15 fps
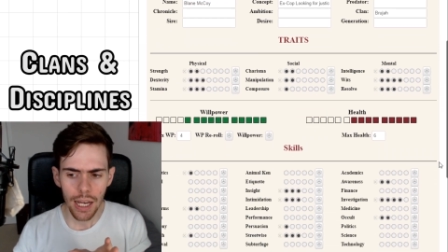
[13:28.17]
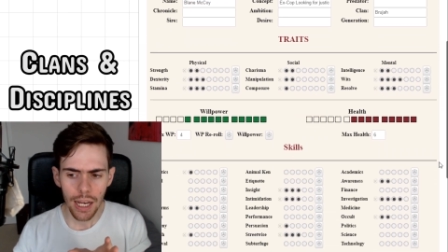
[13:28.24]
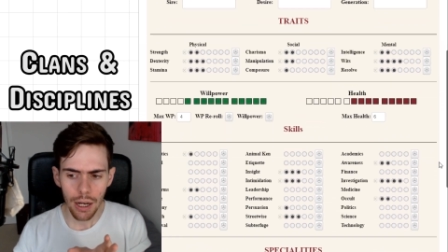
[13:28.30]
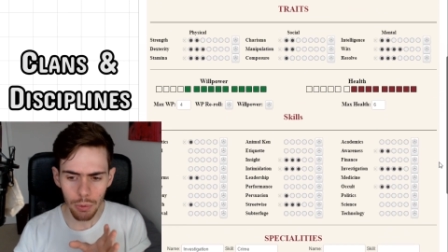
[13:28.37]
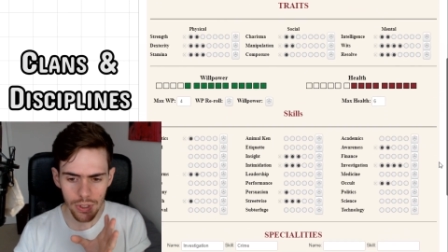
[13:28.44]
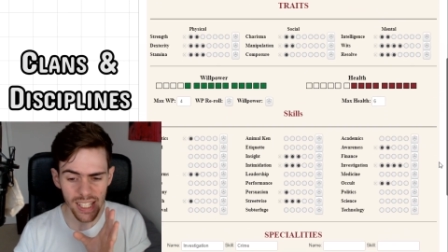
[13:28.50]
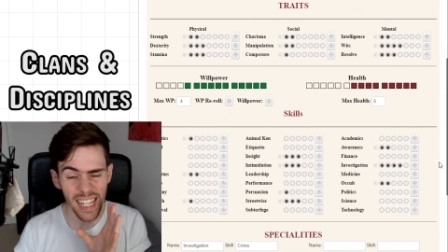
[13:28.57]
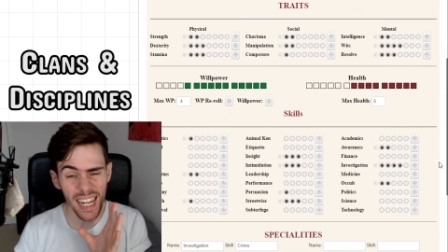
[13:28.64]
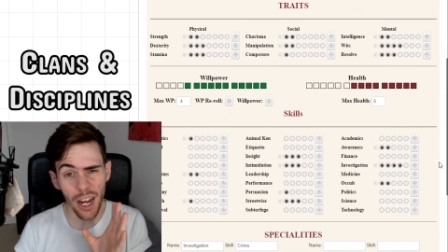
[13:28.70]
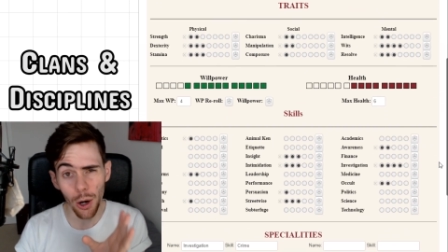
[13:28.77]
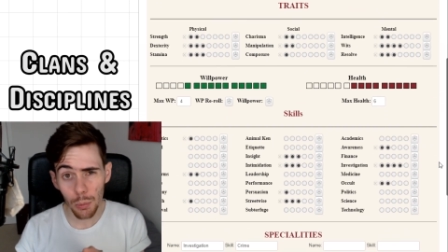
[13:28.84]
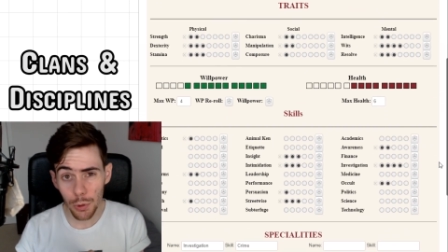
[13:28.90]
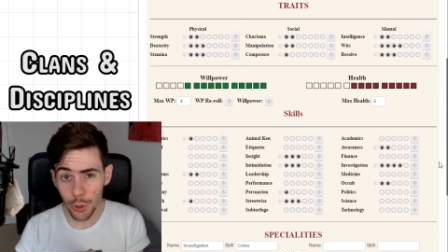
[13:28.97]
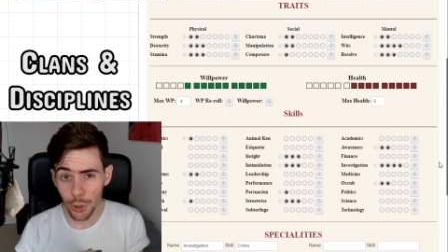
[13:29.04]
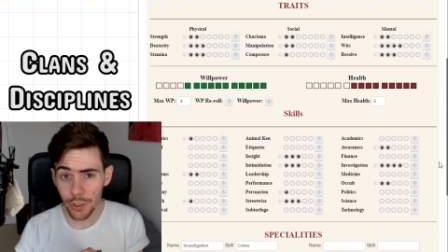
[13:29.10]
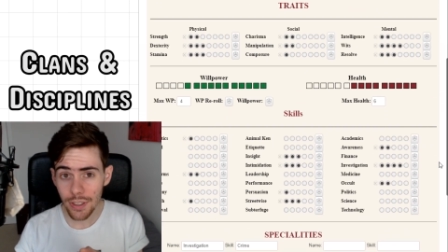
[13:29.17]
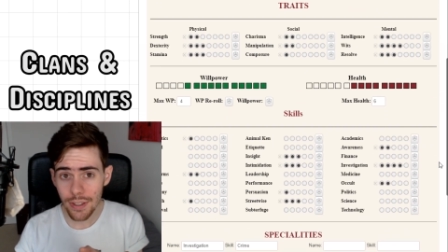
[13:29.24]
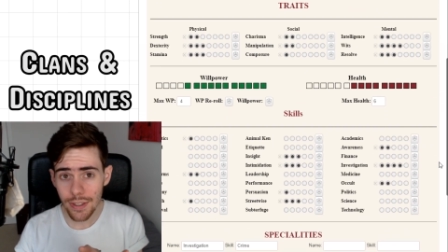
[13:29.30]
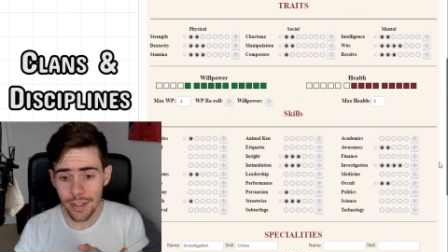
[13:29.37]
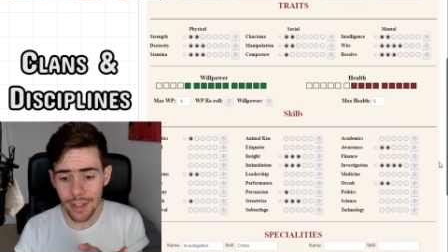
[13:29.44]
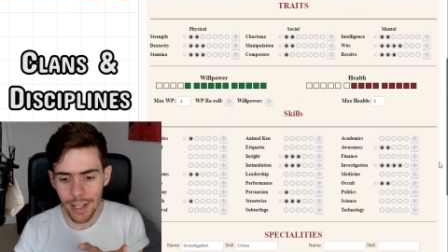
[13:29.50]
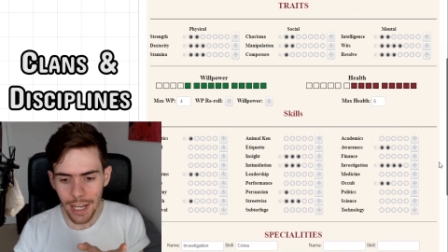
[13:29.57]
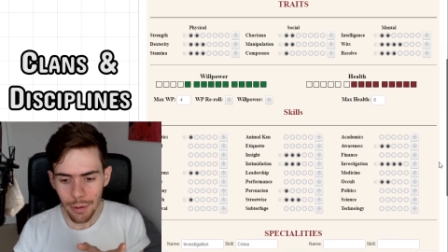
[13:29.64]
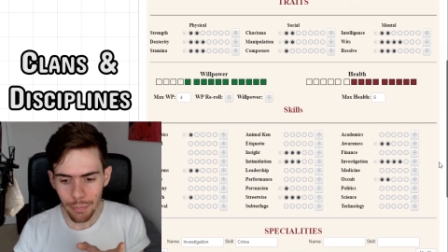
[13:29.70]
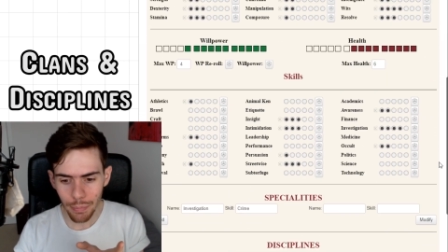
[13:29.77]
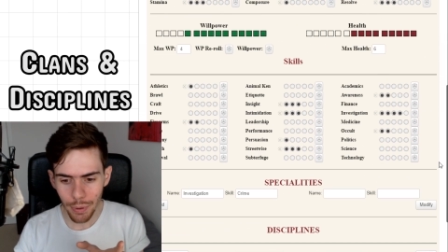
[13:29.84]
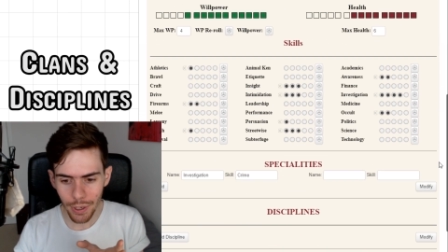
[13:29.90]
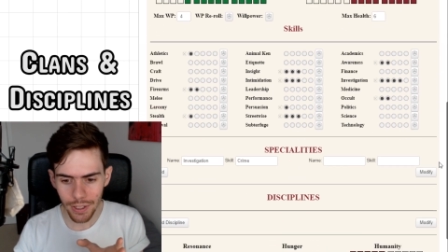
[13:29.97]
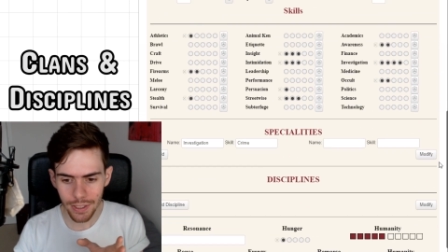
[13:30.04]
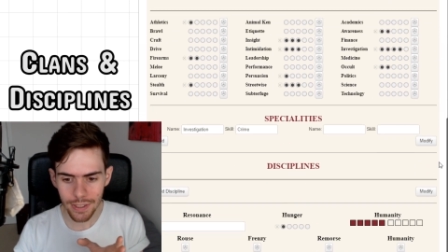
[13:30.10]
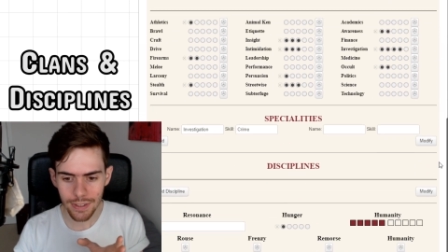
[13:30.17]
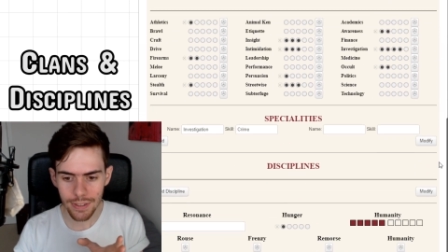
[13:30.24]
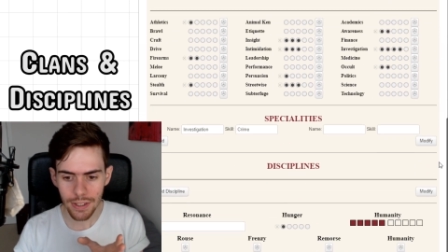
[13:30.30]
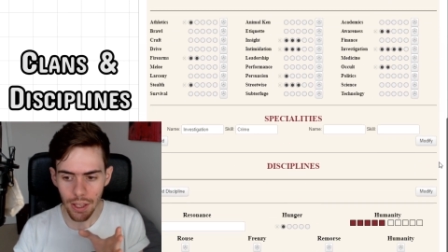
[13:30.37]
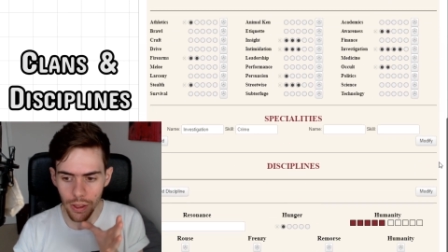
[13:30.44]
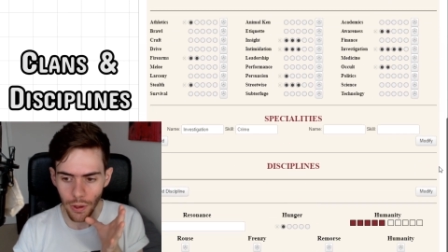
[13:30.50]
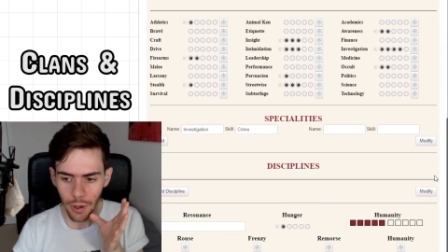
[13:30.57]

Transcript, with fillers: I want to say options, because